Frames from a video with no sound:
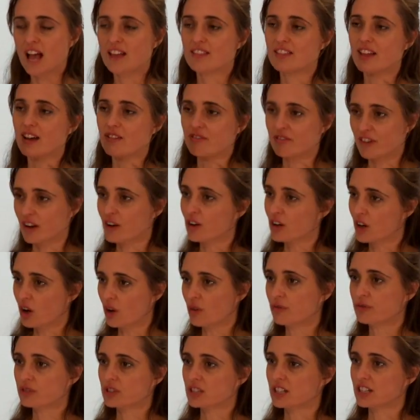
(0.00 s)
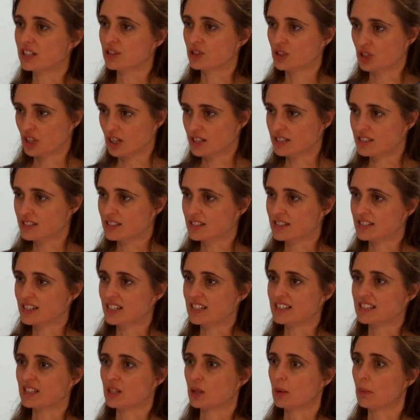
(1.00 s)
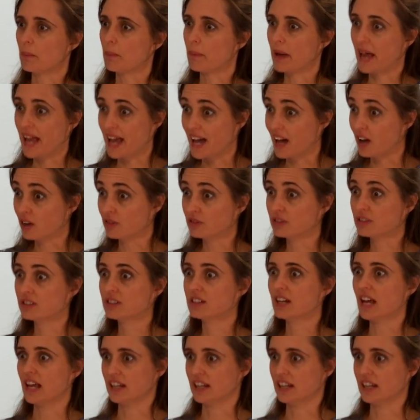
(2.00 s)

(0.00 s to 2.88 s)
That very often injustice is compounded